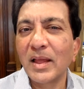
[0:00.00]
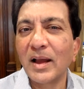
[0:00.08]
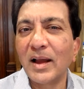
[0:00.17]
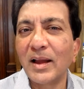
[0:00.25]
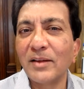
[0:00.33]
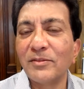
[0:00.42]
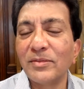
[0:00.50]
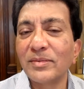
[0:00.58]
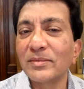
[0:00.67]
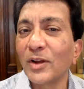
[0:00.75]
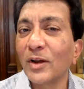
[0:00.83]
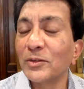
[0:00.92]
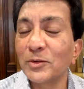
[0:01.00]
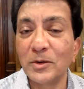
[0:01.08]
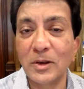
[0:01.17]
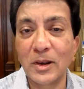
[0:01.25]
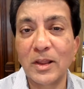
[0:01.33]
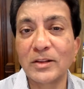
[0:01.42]
I've gone through
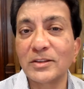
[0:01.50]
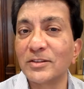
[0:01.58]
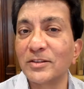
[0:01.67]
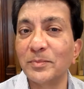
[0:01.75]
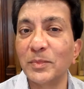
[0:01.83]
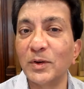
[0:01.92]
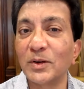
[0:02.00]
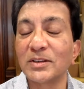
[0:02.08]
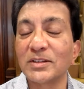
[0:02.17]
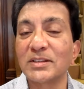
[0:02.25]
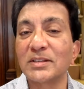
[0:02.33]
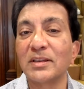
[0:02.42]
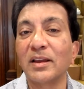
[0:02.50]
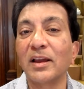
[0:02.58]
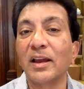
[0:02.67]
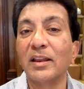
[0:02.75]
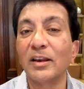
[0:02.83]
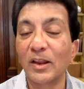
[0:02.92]
lots of books
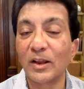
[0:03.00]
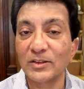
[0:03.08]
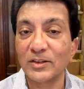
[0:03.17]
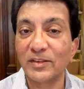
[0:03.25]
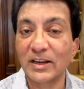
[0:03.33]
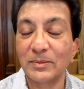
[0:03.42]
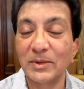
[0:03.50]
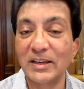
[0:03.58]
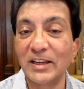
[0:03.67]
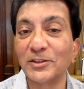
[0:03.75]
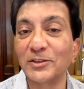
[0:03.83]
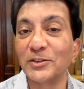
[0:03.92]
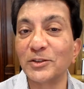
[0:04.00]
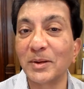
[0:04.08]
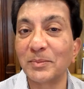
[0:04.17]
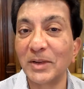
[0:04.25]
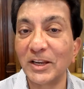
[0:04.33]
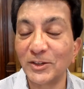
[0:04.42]
and lots of recommendations to our
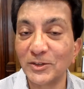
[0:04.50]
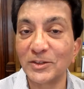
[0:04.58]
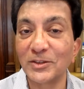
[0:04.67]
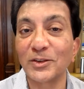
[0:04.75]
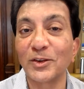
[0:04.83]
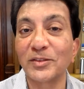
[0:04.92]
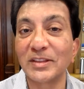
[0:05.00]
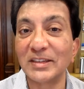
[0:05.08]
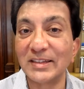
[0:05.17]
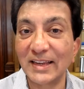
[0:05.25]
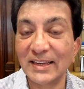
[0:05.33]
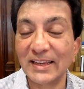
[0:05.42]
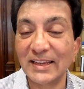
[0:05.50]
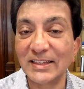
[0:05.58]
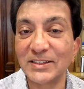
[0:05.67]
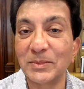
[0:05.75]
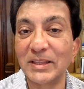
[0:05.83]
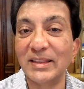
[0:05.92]
patients over the decades,
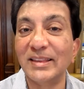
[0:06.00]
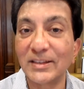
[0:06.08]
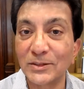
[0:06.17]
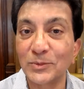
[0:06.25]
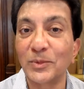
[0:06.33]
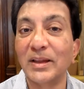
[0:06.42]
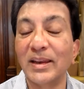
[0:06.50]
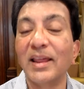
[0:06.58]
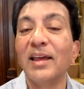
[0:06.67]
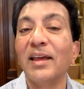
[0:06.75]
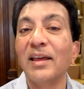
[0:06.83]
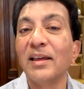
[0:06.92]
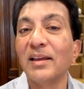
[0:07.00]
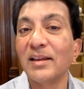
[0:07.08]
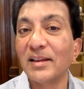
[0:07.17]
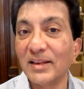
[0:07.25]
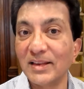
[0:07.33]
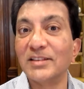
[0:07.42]
but this one
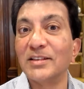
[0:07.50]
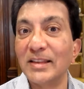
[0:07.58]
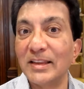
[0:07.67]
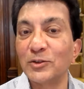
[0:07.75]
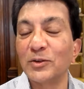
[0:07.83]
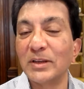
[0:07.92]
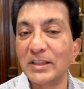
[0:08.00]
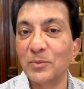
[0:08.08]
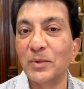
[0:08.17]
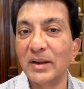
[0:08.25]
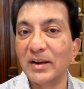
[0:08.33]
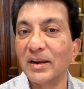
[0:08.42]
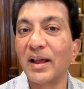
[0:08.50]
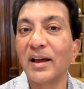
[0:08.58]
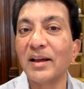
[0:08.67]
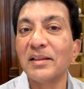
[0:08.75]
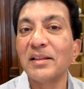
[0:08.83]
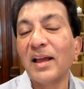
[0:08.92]
is literally the one.
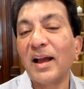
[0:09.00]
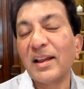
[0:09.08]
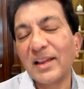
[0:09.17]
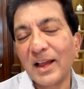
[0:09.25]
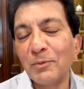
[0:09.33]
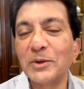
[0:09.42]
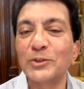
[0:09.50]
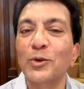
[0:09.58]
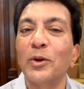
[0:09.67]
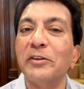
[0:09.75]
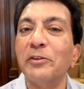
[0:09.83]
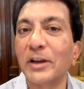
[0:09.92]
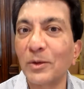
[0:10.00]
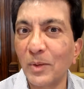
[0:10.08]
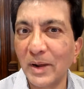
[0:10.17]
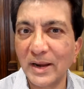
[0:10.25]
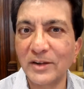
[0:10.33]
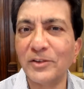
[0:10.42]
I almost call it
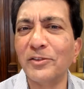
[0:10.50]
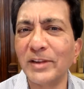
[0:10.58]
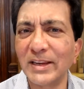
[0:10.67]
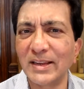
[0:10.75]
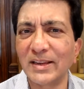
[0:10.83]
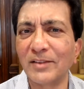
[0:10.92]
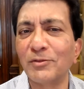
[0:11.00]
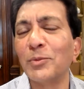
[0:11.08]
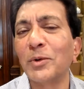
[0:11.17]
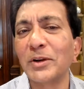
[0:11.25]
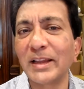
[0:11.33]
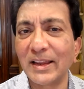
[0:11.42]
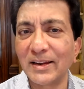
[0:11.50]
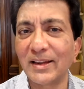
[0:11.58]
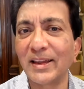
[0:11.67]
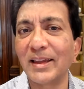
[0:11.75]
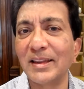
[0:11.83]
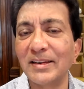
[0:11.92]
required reading. If you want to get
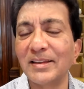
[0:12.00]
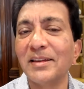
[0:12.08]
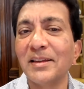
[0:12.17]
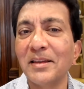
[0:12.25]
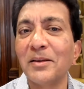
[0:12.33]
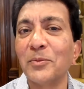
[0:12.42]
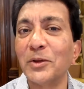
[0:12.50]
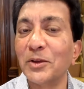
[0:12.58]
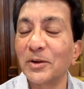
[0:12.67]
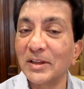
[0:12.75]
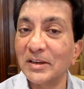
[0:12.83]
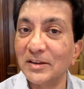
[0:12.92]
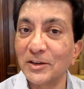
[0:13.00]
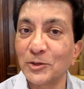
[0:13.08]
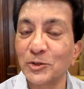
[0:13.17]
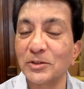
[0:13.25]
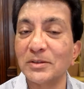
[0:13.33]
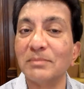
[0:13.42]
ahead with your
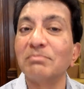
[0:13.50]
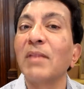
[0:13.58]
condition,